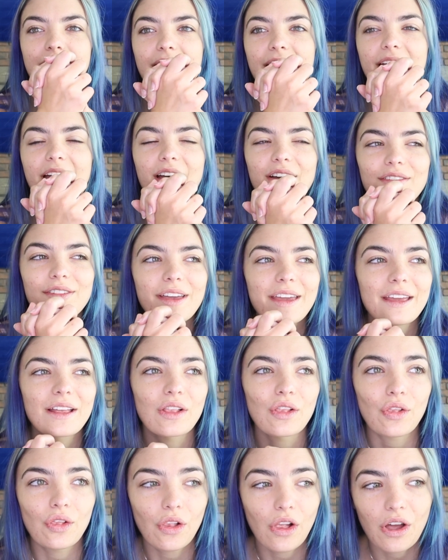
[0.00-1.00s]
I have a
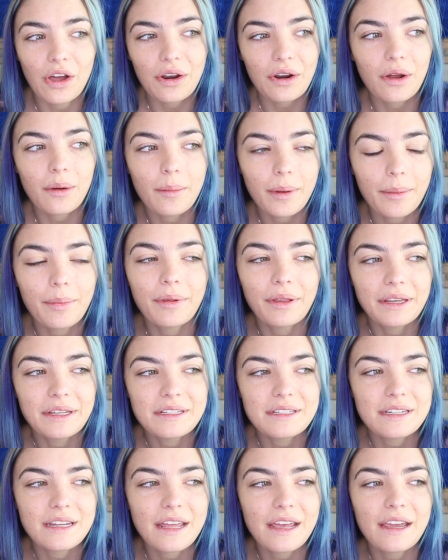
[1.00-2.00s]
lot on my
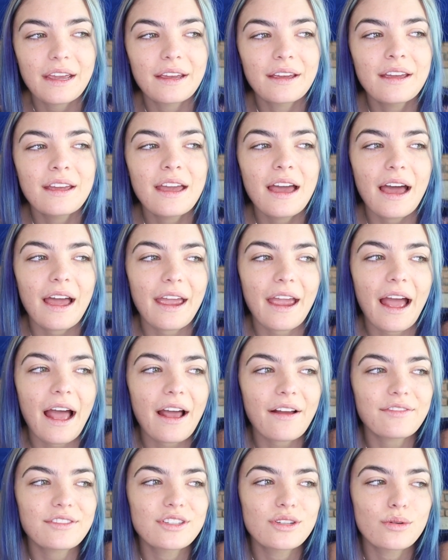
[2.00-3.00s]
plate today. I
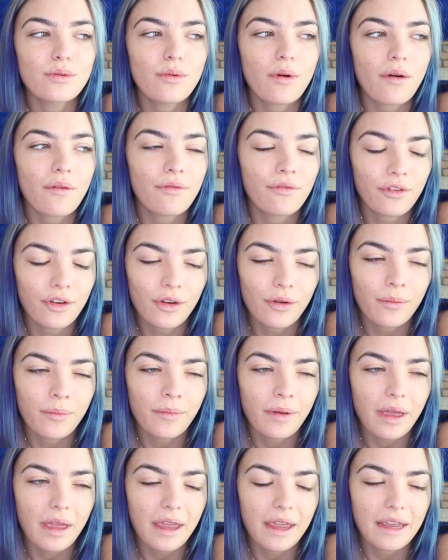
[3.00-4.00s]
have to
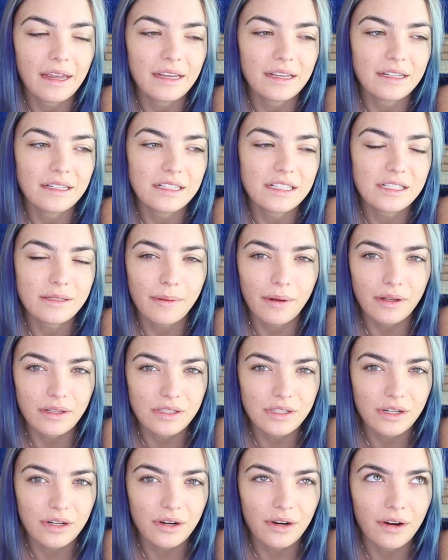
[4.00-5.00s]
film a
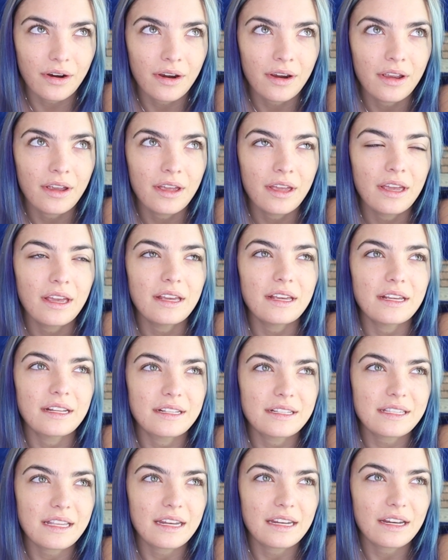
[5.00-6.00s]
sponsor
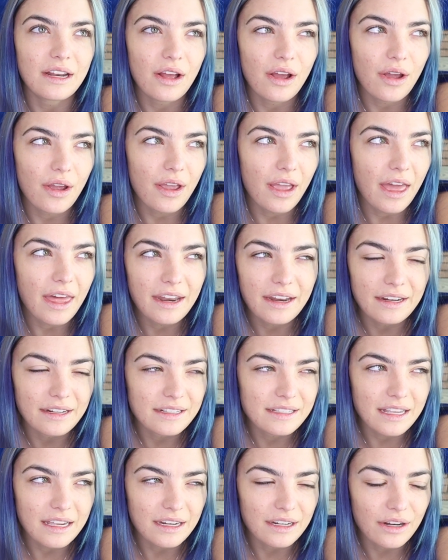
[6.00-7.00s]
and send it
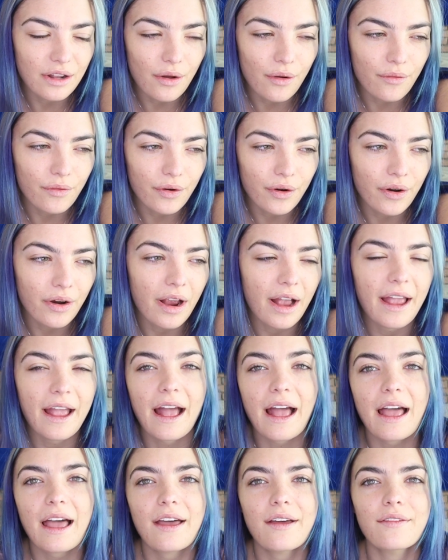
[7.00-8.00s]
edit, send it over. I
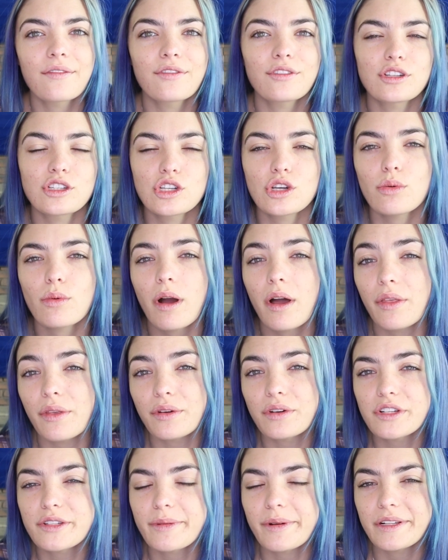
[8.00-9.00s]
have two
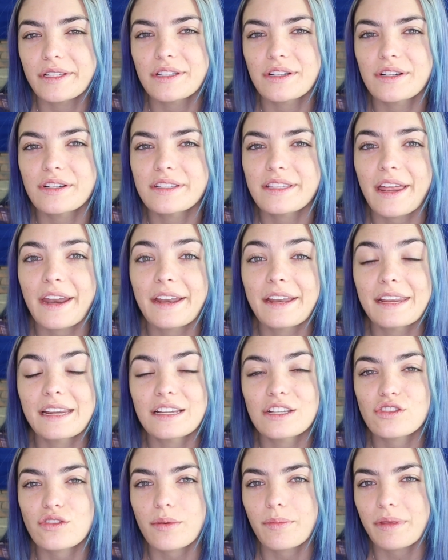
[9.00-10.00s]
other sponsors that I need
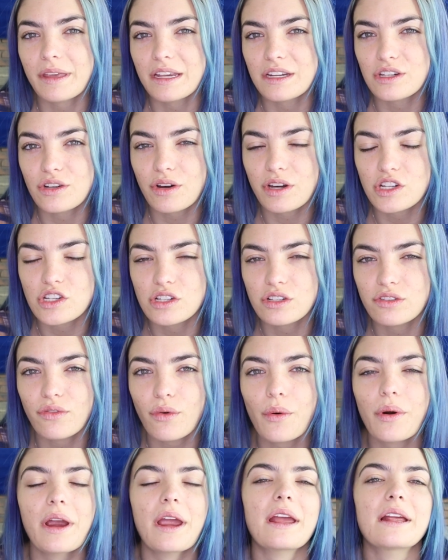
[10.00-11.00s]
to script the integrations
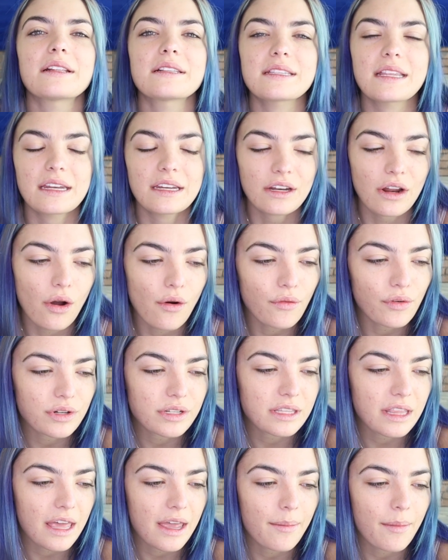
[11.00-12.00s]
for and send it over
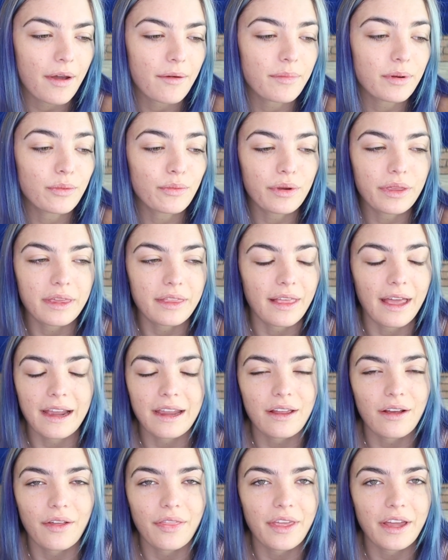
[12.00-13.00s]
to them. I've been really
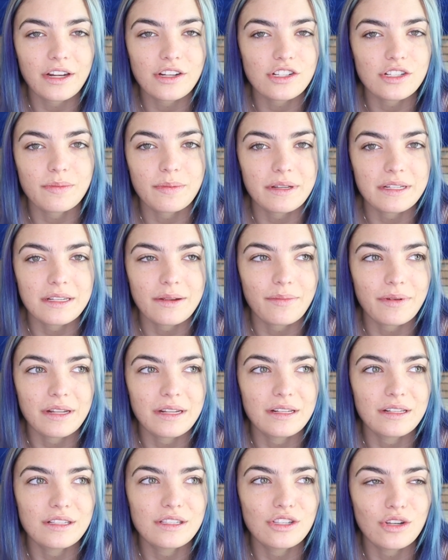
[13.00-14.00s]
lagging on that just because I've
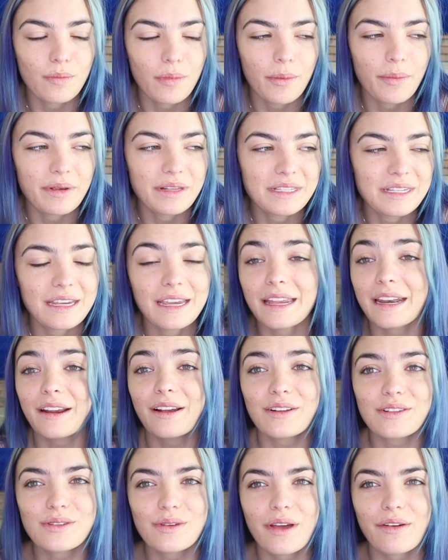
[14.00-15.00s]
been super busy and
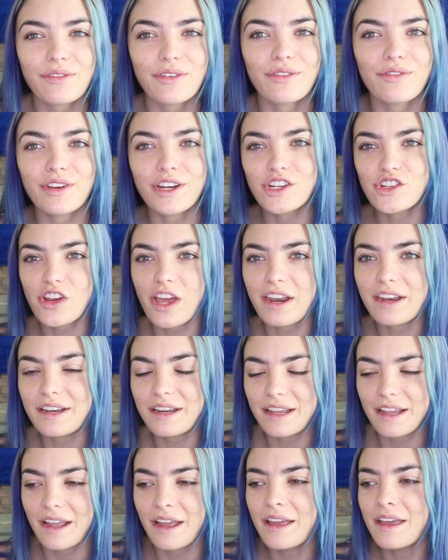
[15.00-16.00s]
I also have to finish
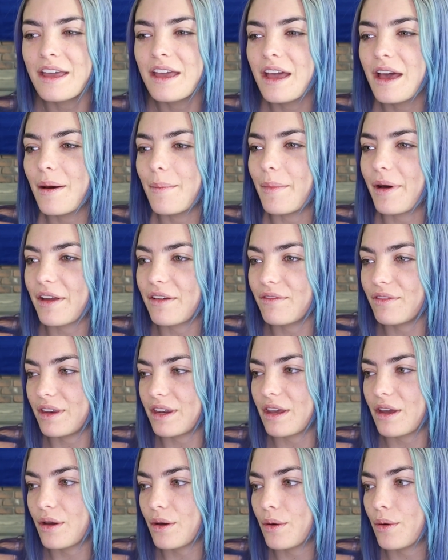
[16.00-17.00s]
editing my
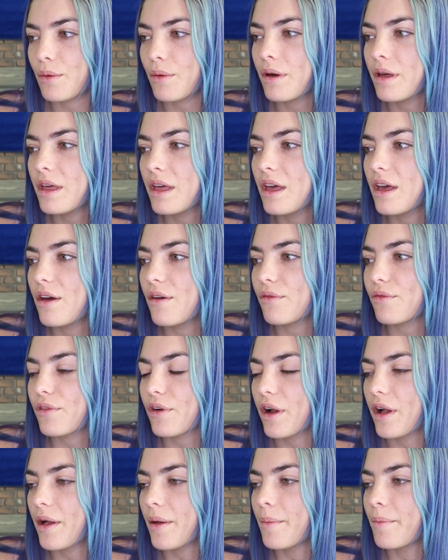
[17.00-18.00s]
video
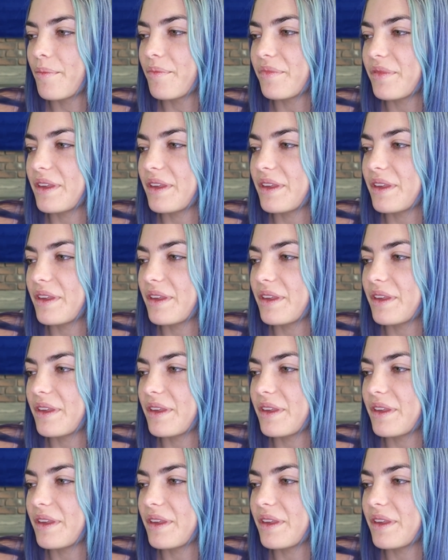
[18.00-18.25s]
from